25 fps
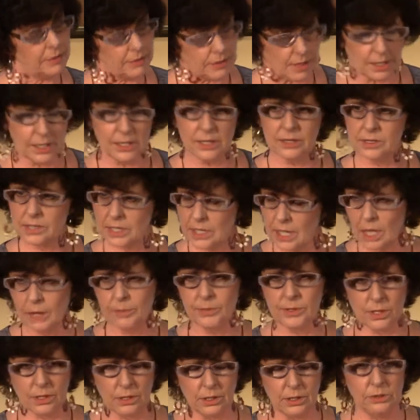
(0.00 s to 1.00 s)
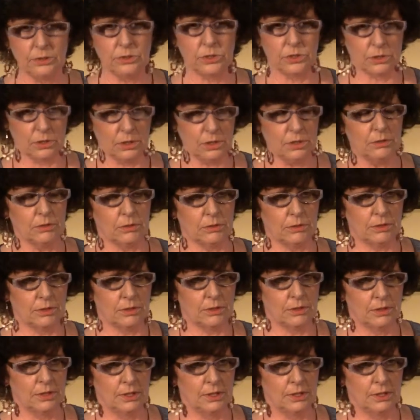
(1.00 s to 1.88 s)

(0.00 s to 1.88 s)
That is the absolute truth.